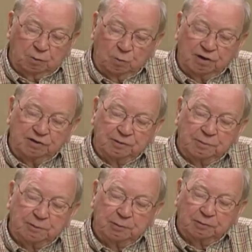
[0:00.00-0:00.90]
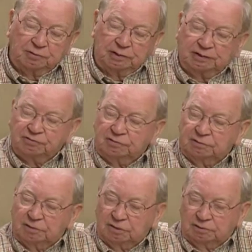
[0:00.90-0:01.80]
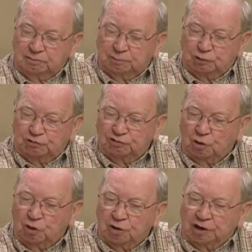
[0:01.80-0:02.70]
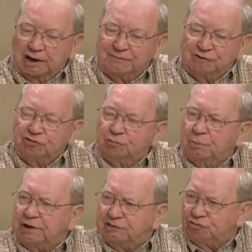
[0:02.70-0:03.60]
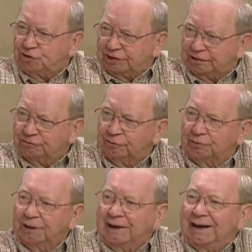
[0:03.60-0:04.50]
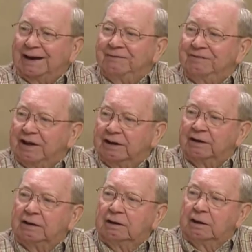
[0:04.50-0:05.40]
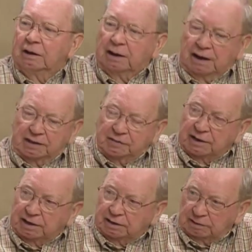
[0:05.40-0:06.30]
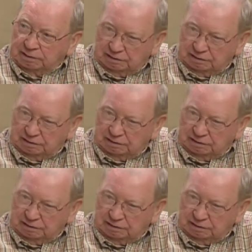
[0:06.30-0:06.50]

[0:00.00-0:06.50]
One of the people takes uh, puts on a kind of a spreadsheet, so they have that. Okay, within and the dining then, room.